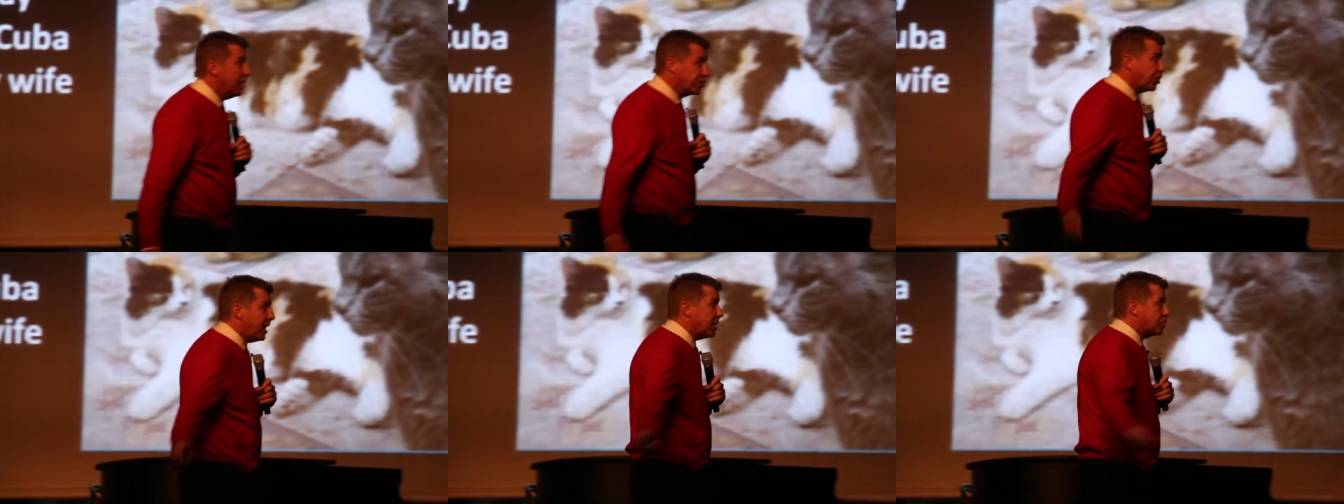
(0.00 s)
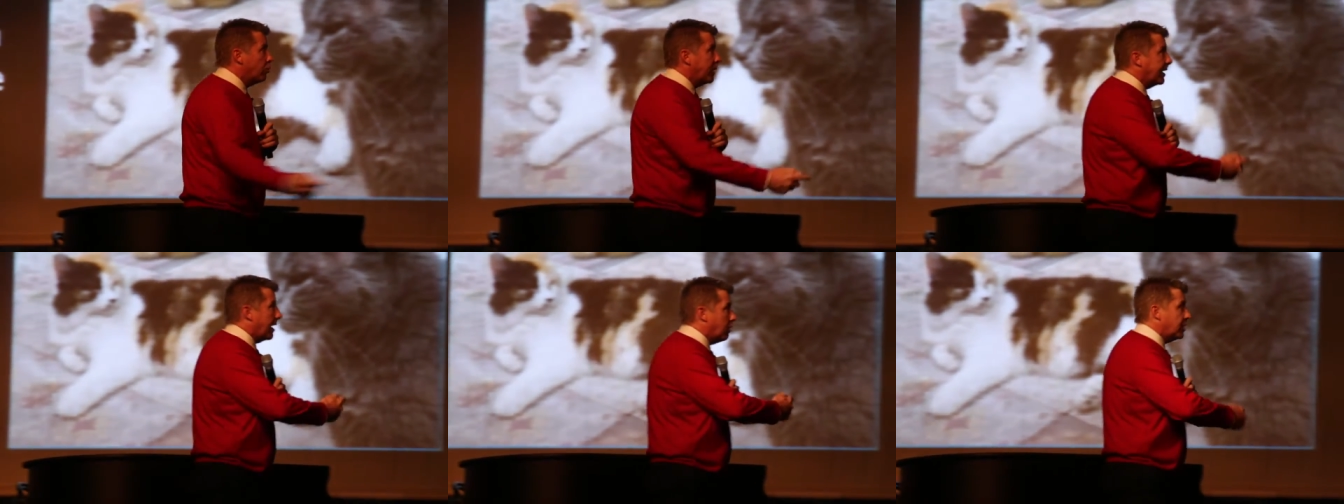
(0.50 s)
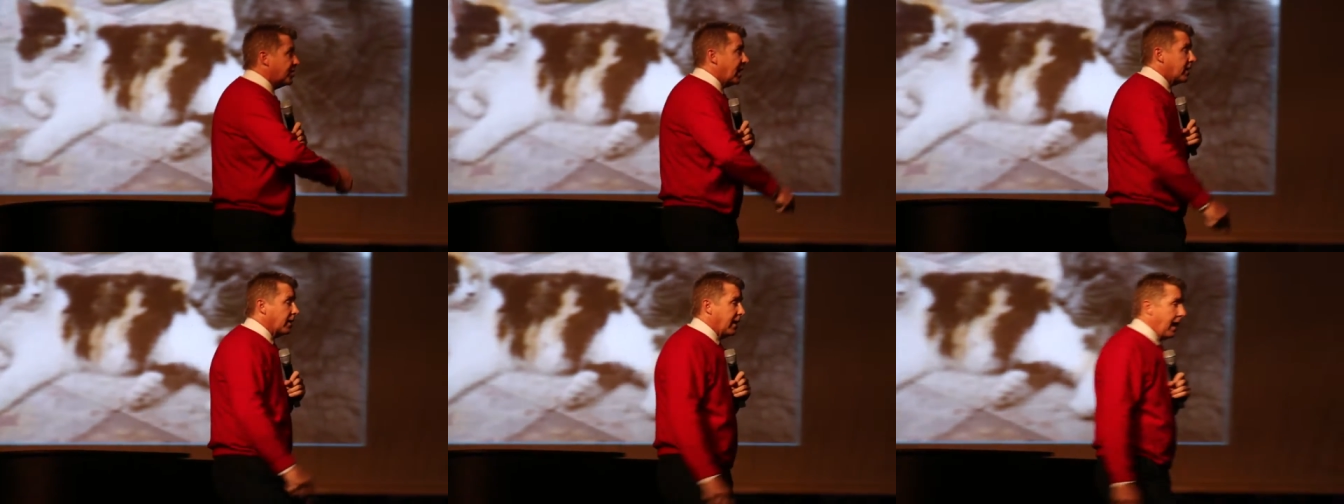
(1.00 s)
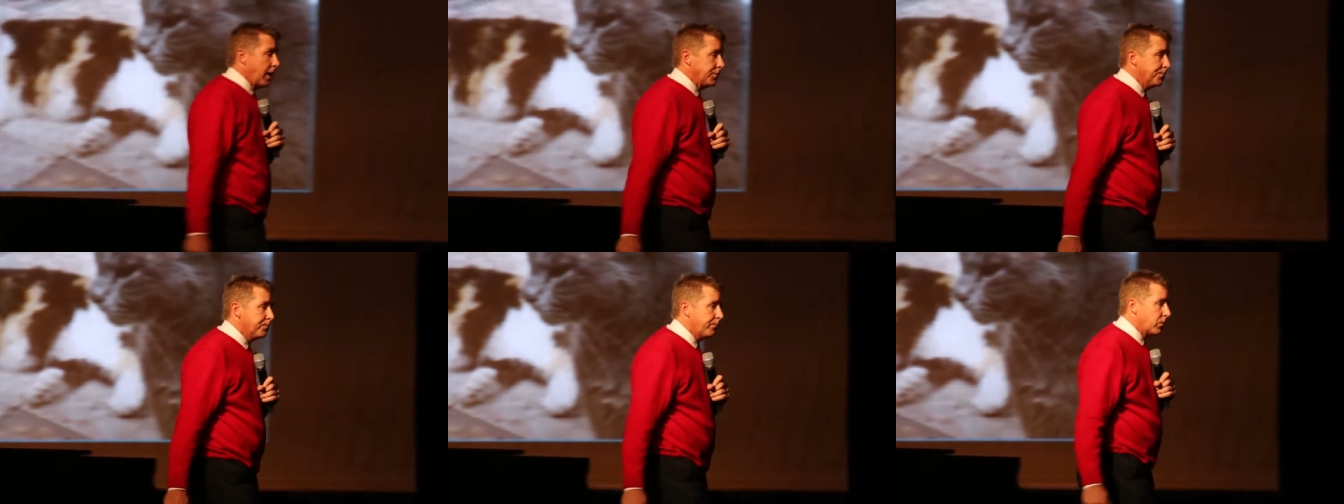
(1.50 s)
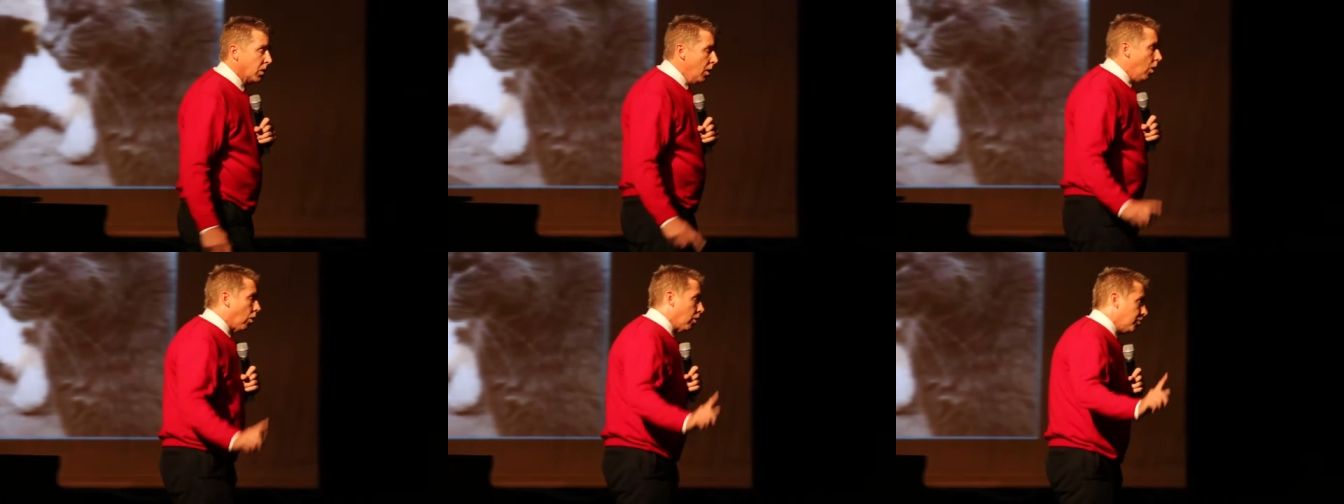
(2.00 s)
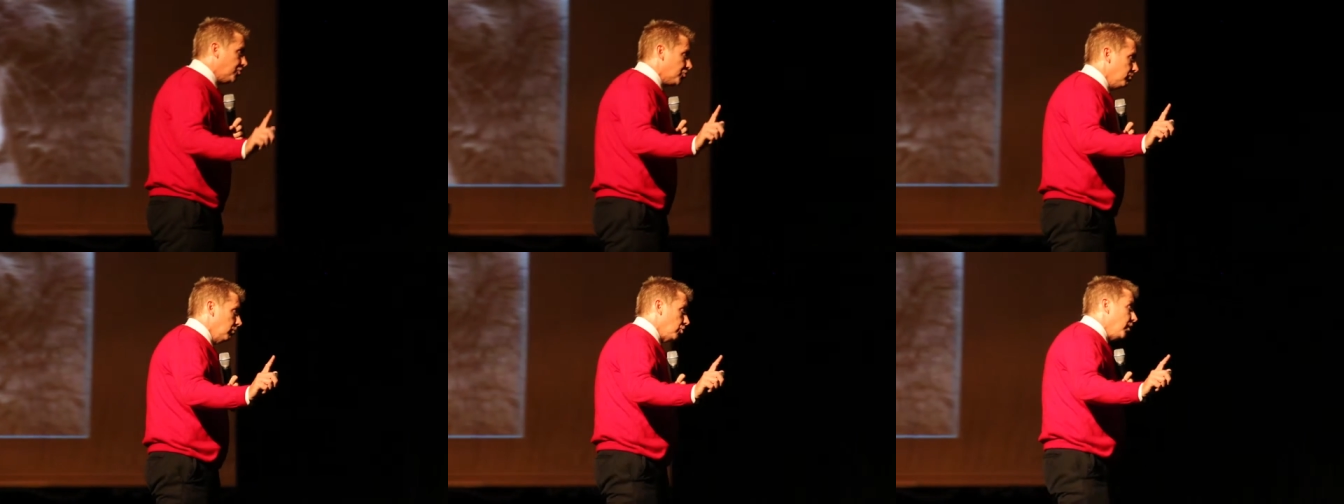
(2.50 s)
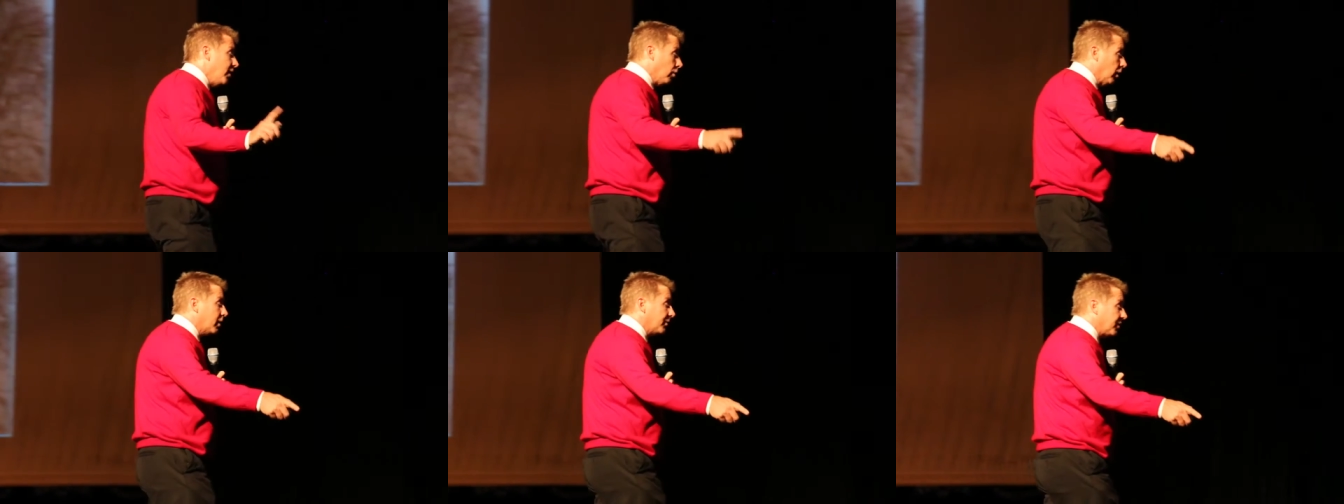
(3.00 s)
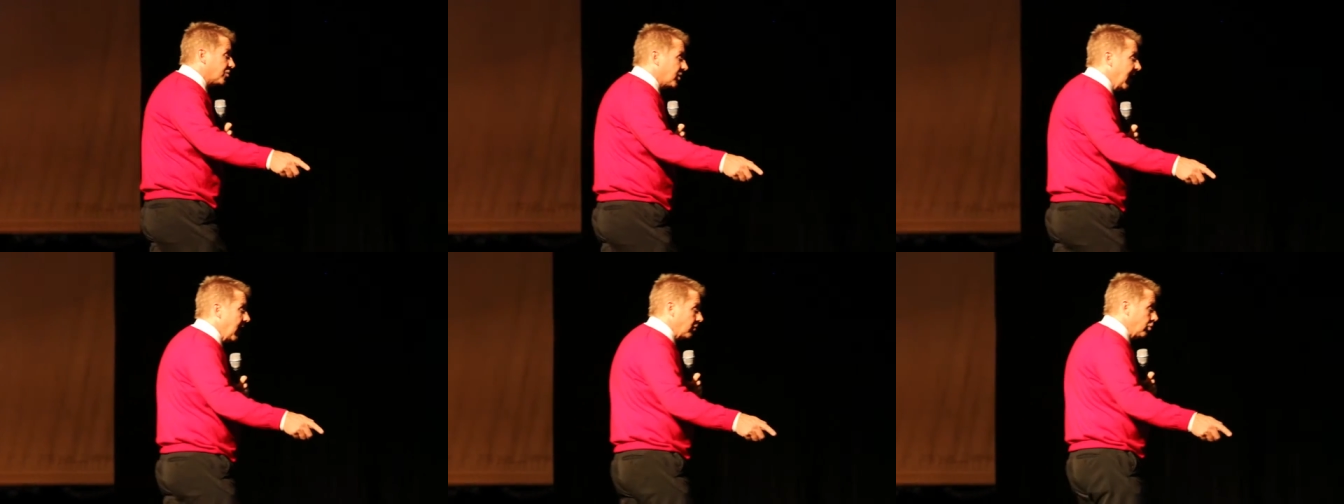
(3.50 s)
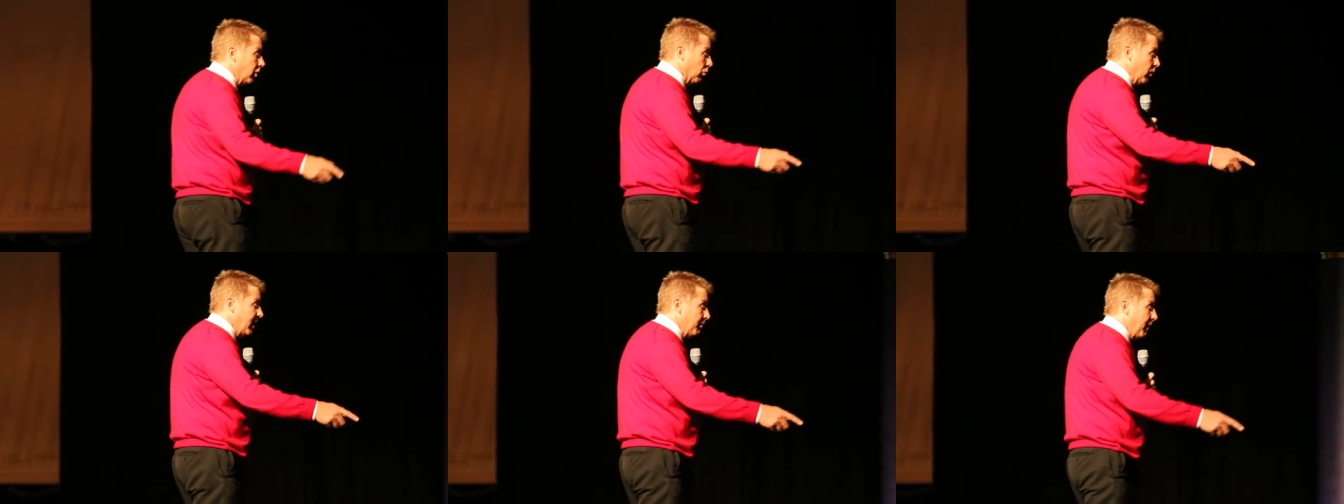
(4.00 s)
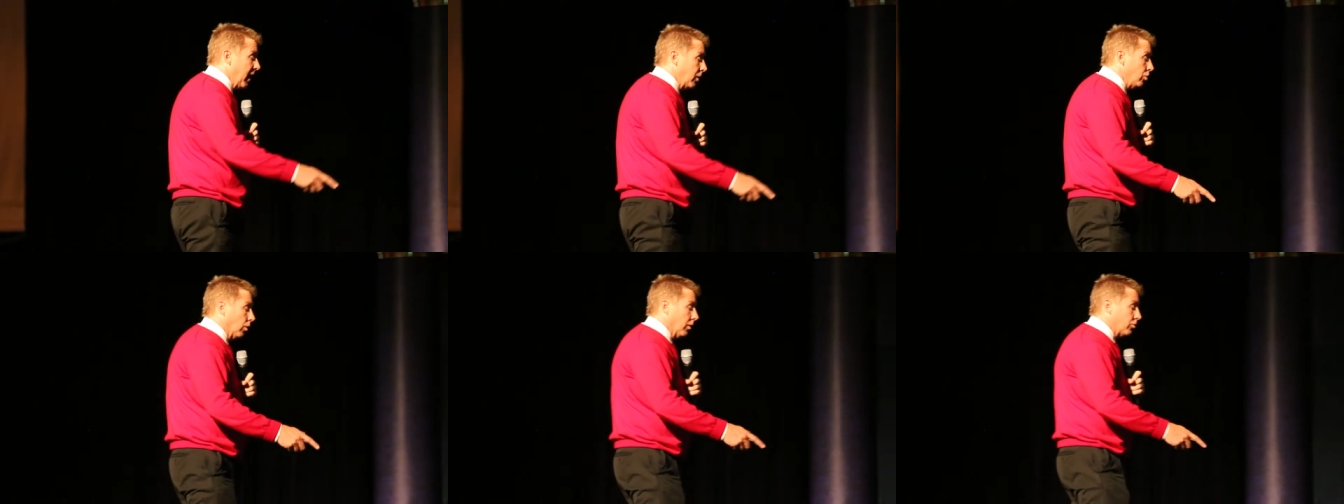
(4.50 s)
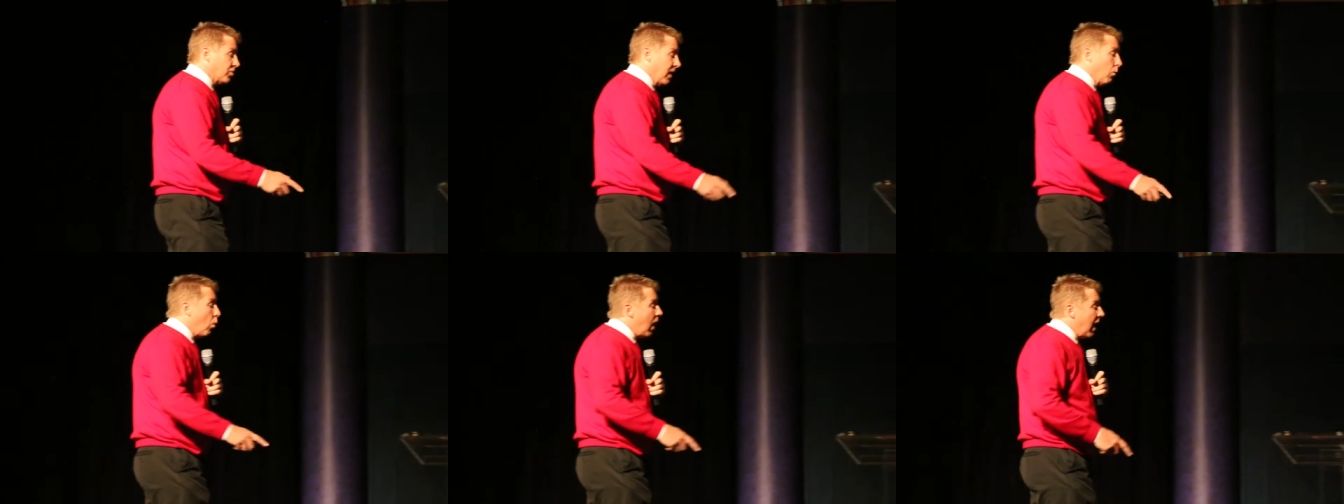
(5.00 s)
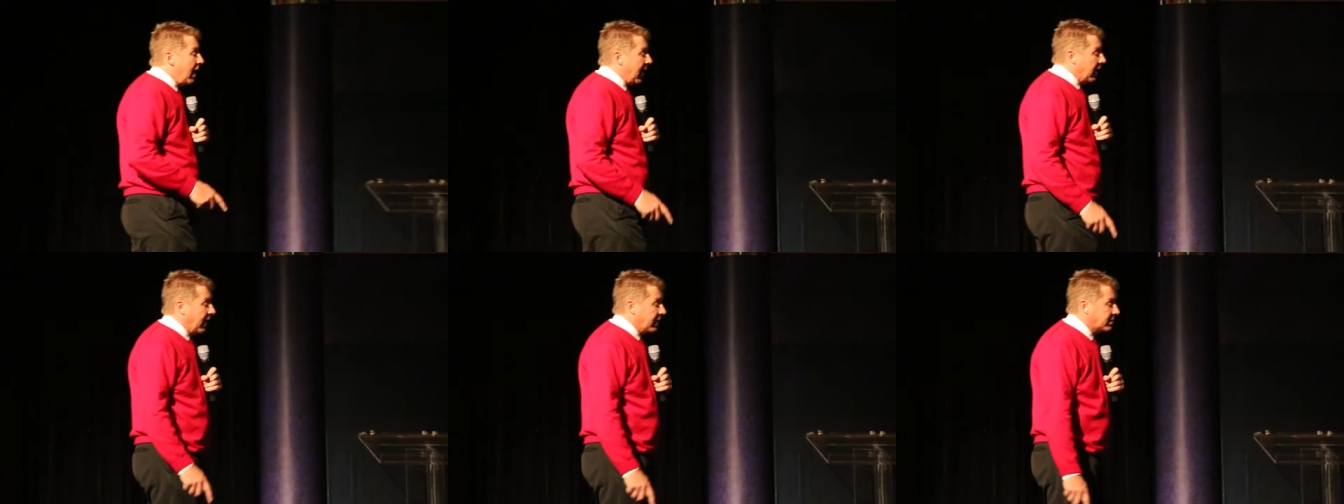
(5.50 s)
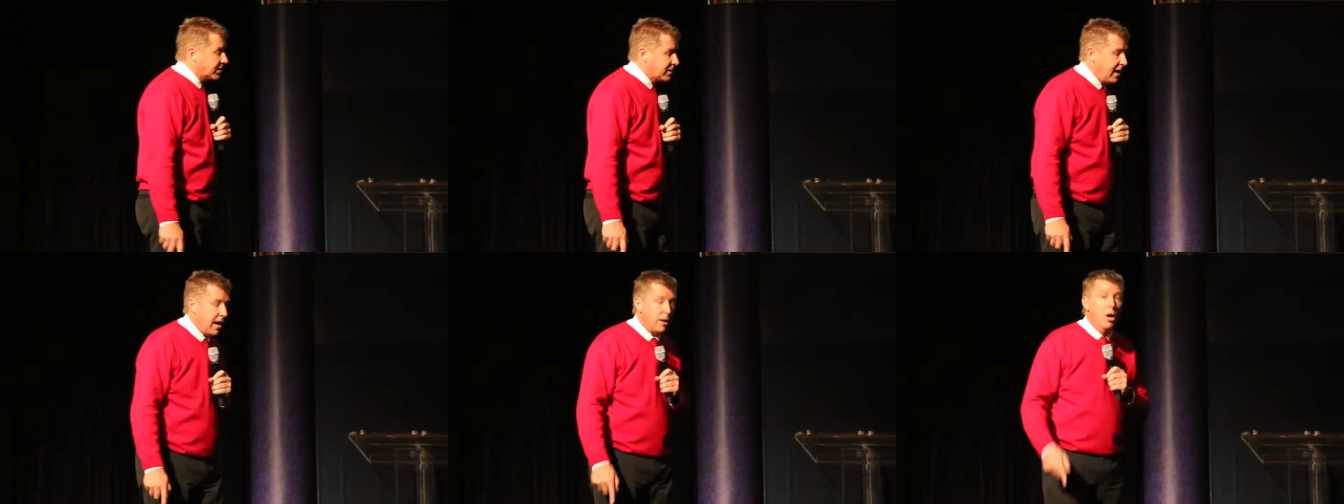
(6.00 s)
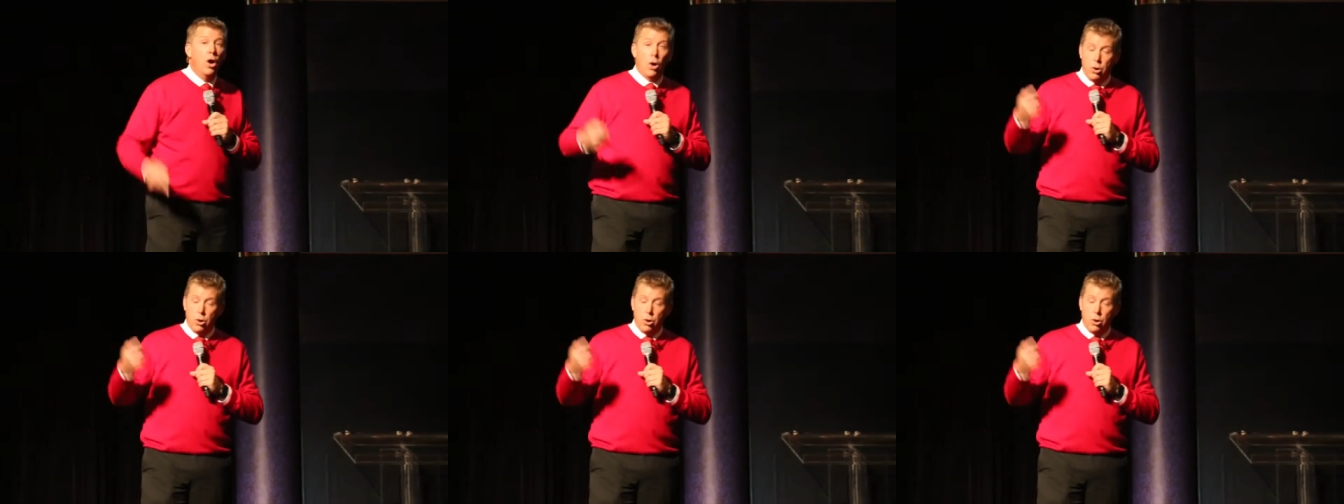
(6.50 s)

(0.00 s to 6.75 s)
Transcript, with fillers: And she did. She went and got her a second cat. Ernest, you need to look at this cat. You need to read about it. You'll understand why I like this cat.